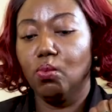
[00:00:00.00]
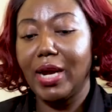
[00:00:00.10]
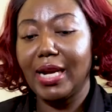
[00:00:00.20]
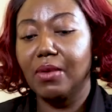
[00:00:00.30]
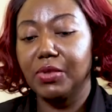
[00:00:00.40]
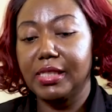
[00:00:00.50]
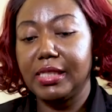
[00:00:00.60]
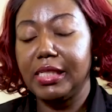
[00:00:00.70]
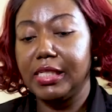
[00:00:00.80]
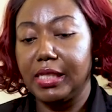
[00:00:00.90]
When I was
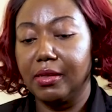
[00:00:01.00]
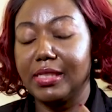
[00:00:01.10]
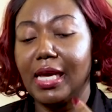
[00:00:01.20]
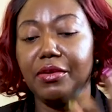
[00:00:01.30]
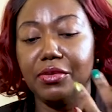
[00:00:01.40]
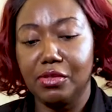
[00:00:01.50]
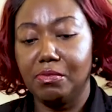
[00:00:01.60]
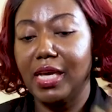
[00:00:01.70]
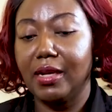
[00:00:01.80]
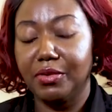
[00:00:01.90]
teaching, because I used
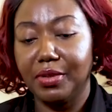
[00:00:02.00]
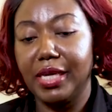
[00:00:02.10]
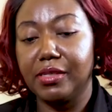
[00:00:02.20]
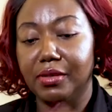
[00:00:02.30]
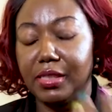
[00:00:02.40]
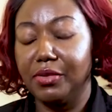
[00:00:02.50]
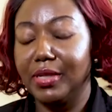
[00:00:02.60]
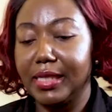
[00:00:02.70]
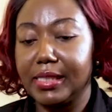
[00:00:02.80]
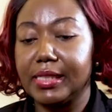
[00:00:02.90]
to be an educator in the
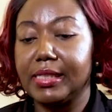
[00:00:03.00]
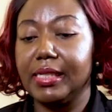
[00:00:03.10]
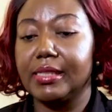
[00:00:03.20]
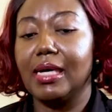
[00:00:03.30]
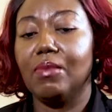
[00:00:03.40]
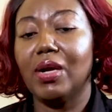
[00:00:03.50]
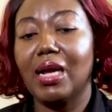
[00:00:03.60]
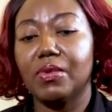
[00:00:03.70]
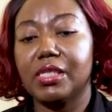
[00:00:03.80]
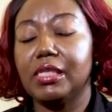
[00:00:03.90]
United States, and when
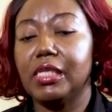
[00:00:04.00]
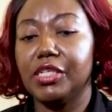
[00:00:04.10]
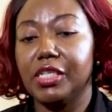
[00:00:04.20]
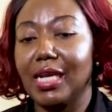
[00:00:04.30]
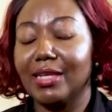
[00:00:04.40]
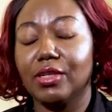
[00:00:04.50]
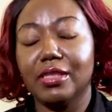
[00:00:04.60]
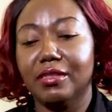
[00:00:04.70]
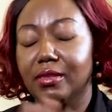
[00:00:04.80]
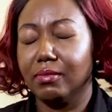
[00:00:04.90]
I was teaching, I
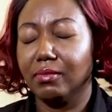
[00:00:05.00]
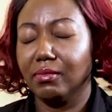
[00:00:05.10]
taught in